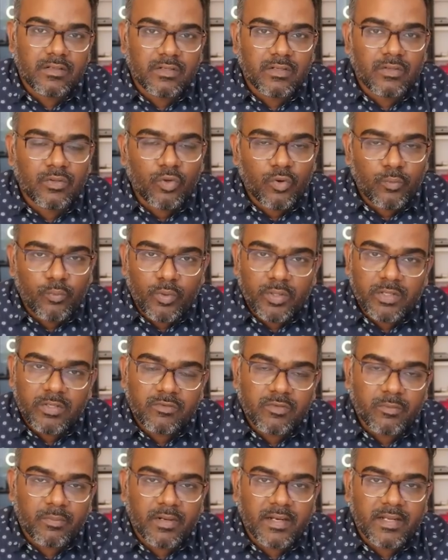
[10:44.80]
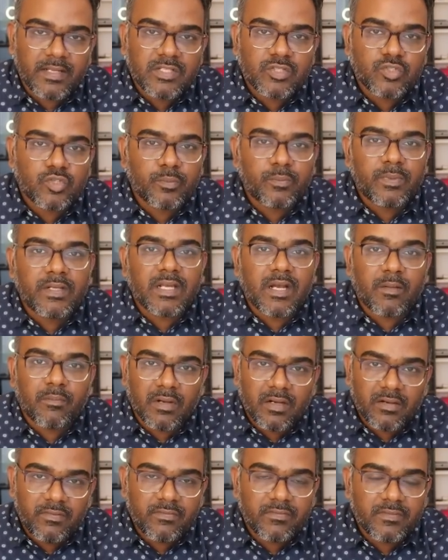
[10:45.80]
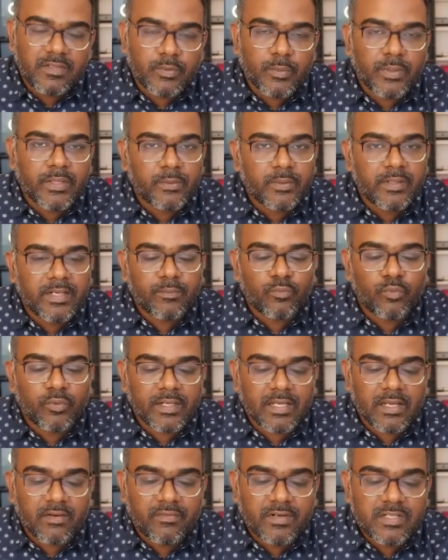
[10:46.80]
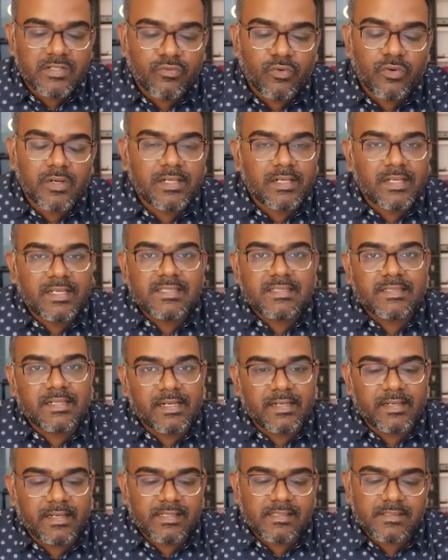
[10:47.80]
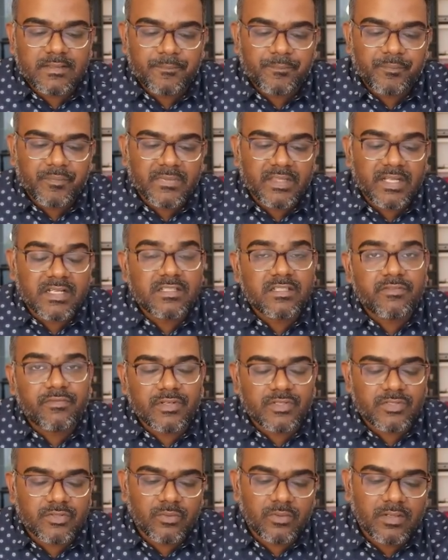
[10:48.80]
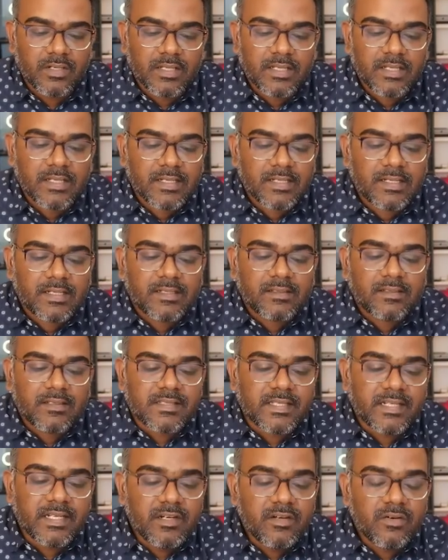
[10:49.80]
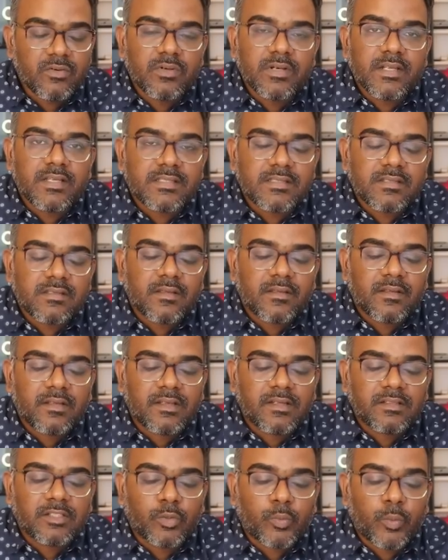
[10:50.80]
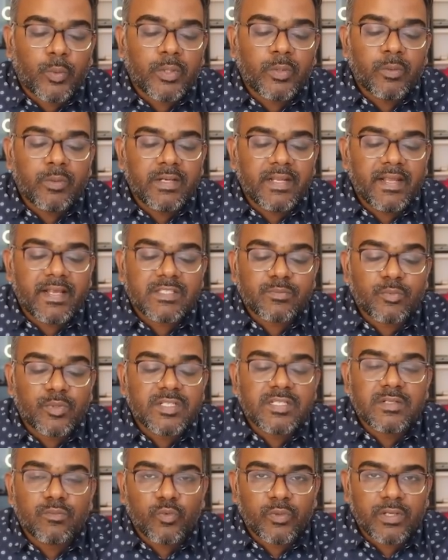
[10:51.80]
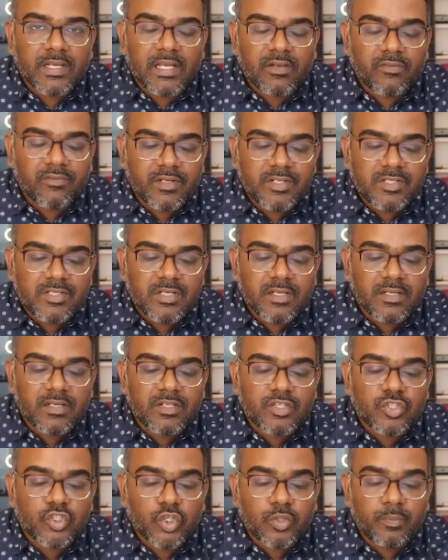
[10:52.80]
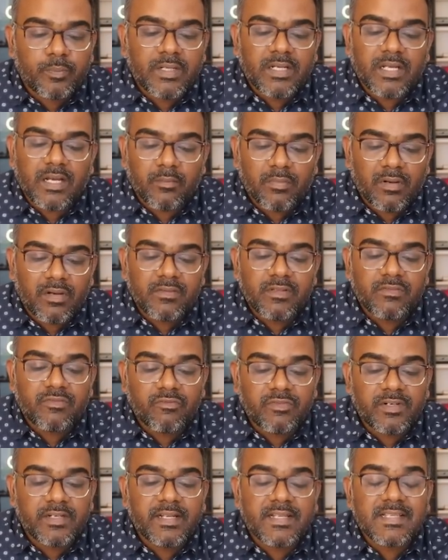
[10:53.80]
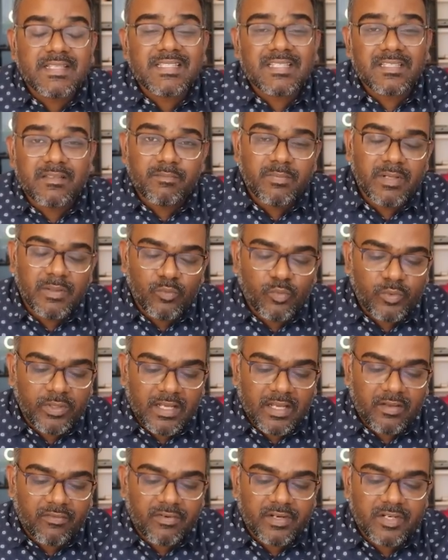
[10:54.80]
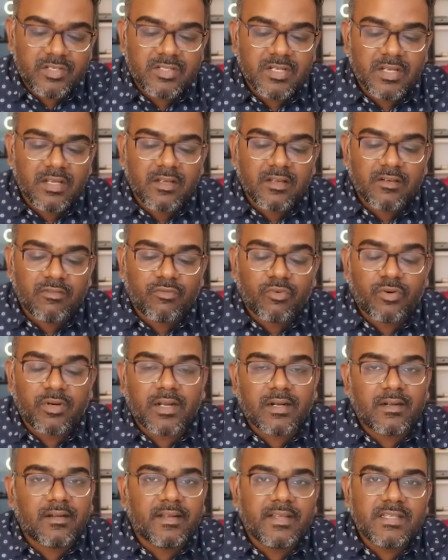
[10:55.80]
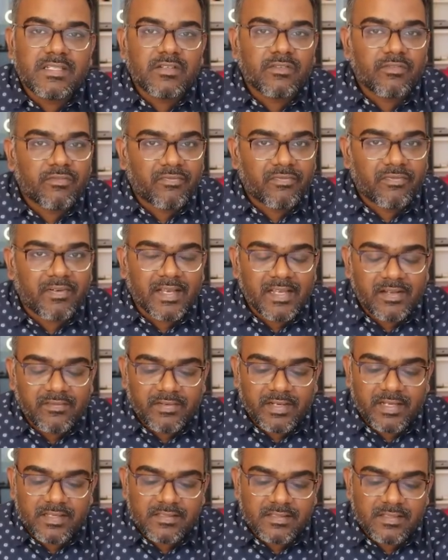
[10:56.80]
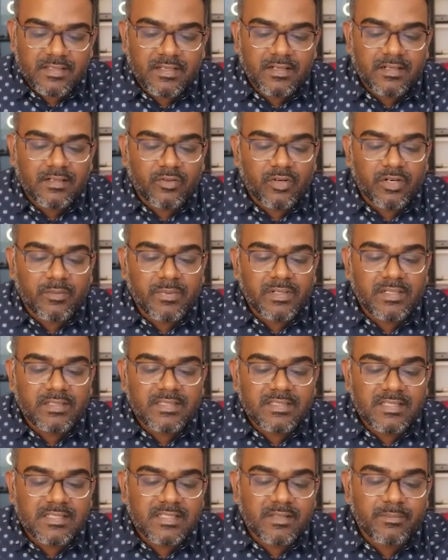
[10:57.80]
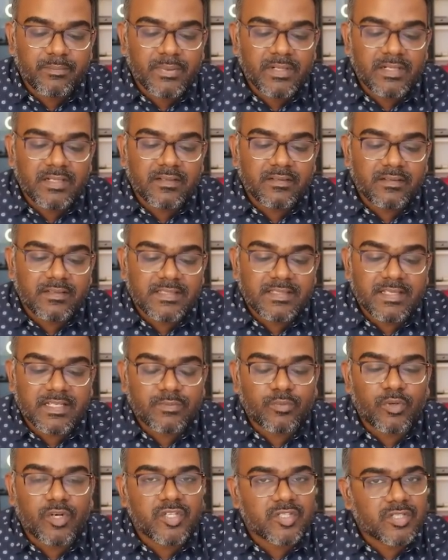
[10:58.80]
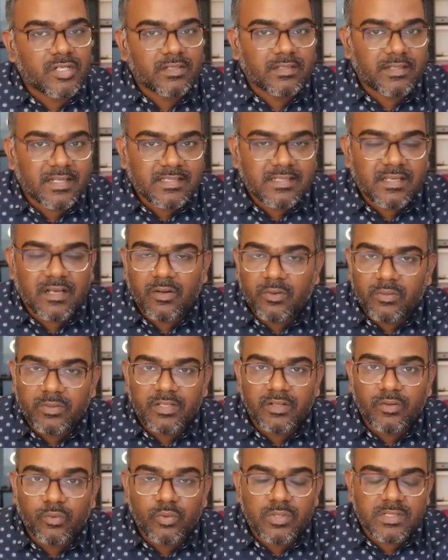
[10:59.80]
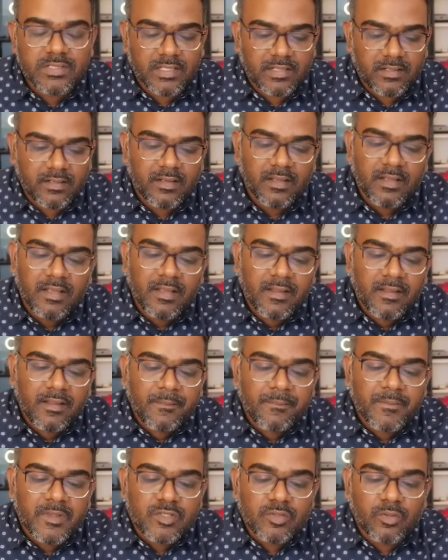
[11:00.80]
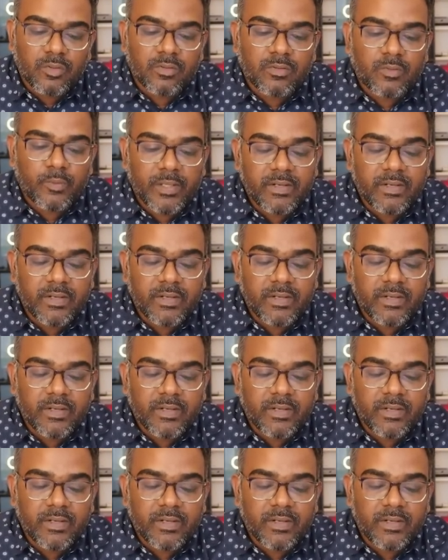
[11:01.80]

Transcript: low point of the price should be above the 21-day moving average for at least 10 days. That's the first rule. The second rule is the 21-day exponential moving average should be above the 50-day simple moving average for at least 5 days. Now remember, this is simple, this is exponential. That's how the rules are. So